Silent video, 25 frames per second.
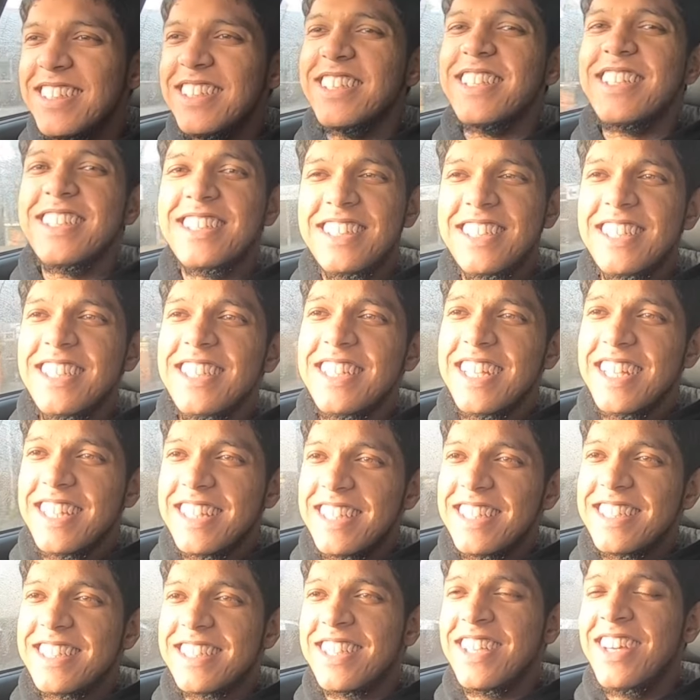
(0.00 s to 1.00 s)
you can see that
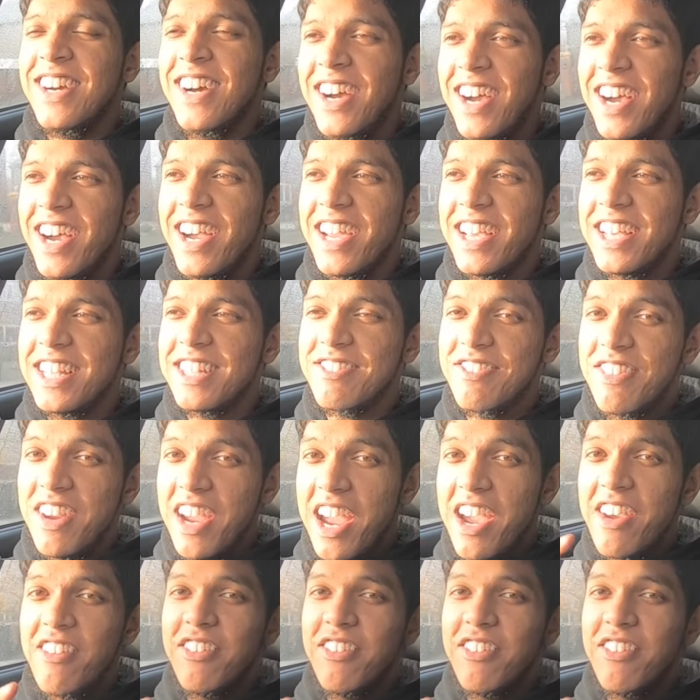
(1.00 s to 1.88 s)
this car is rear